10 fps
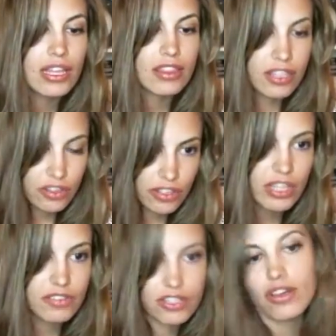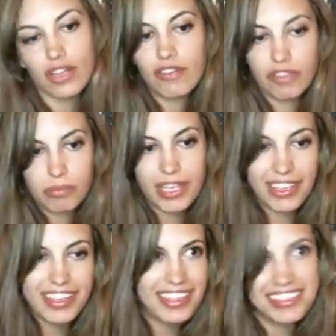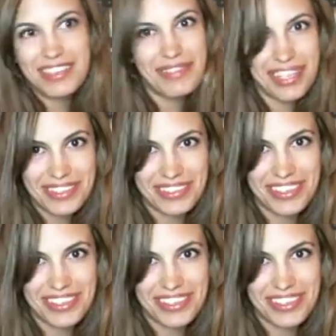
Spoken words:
literally lives her whole life with me, in case anybody was